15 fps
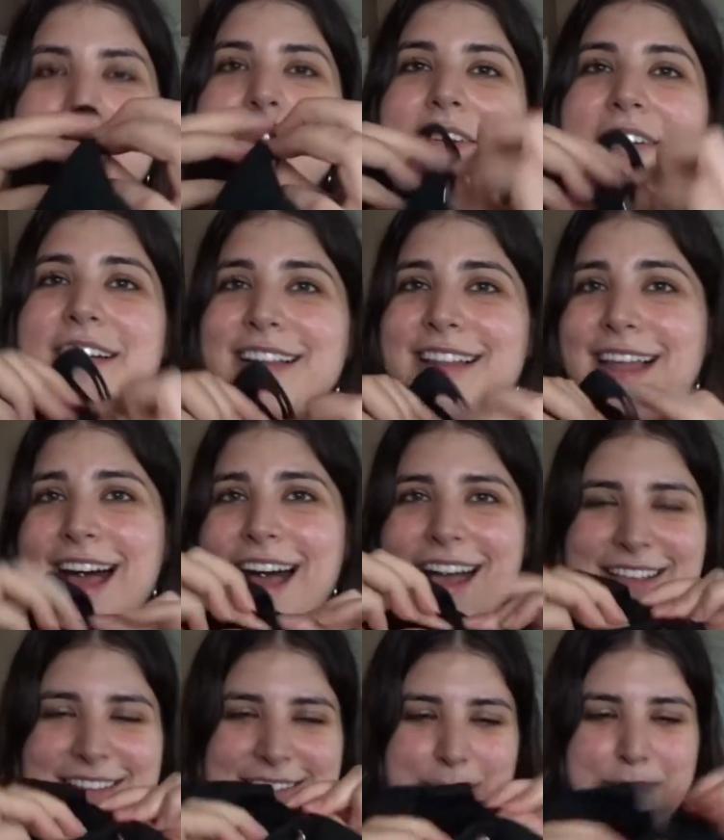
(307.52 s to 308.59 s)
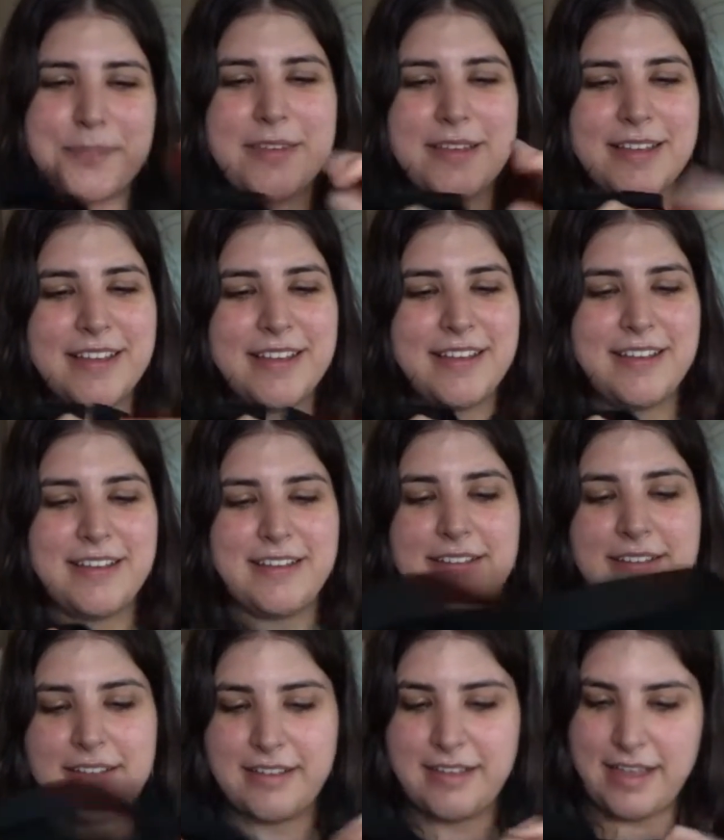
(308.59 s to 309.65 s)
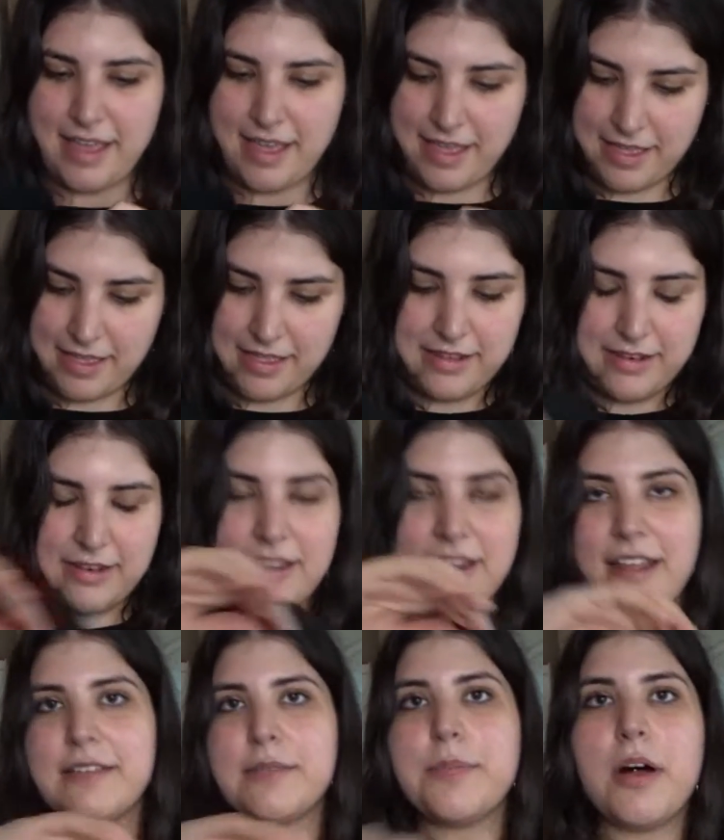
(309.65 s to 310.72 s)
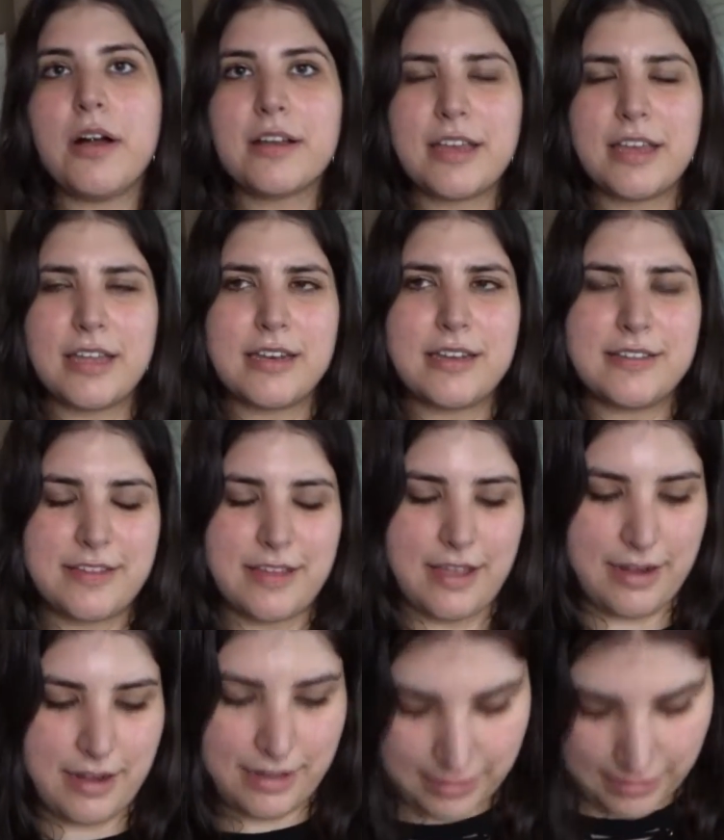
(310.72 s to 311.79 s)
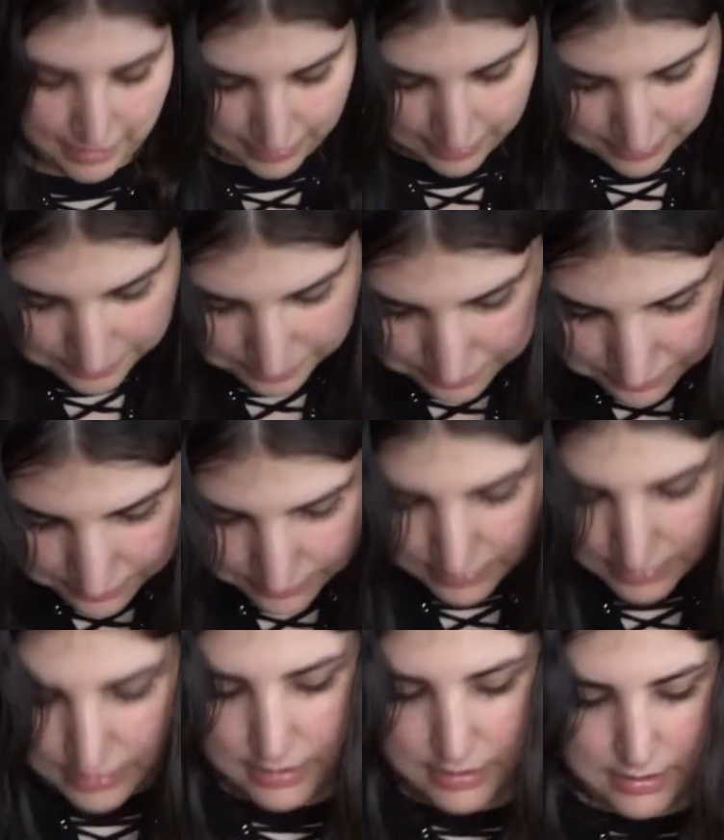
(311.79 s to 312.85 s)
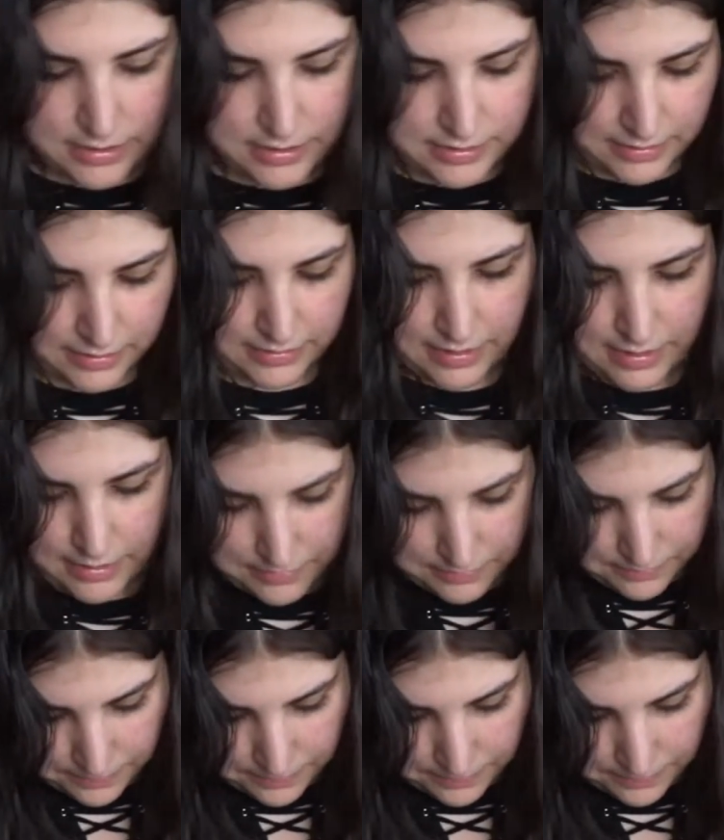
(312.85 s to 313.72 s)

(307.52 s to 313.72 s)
little clasp and it has a pocket inside I think. That's it.